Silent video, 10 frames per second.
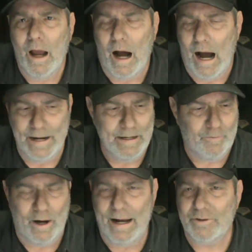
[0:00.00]
I
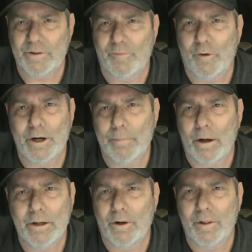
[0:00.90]
never asked him for any
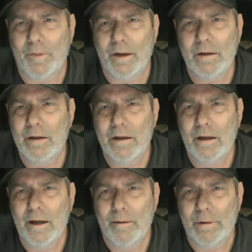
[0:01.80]
money or anything,
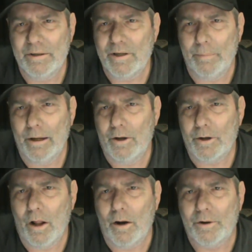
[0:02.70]
but he sent me
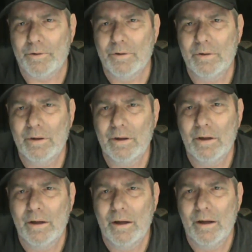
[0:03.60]
$100.
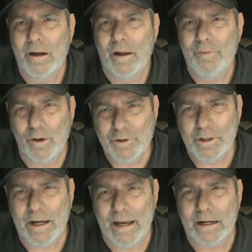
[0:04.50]
Those are
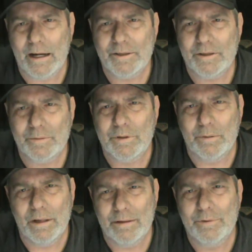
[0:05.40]
the kind of customers
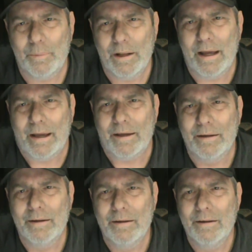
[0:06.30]
that we like,
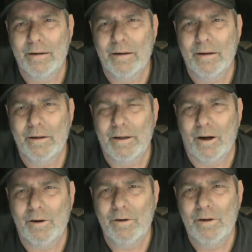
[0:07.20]
you
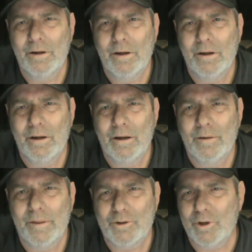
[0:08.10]
know?
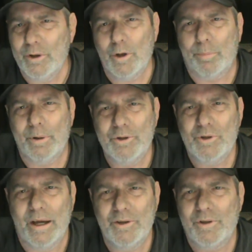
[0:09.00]
They show you
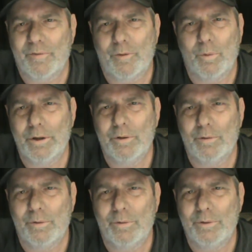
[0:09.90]
appreciation for
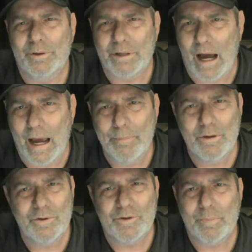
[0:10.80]
the time
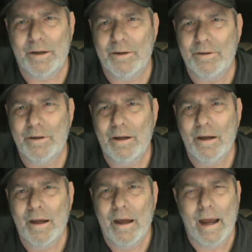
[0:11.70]
that you spend
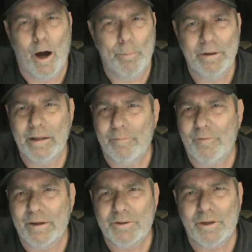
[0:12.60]
helping them
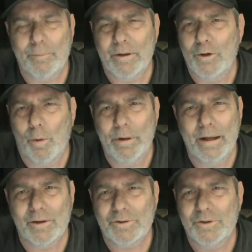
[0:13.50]
fix something nobody
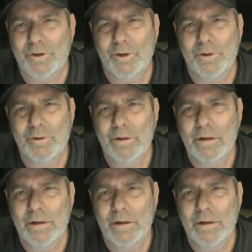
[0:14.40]
else can do.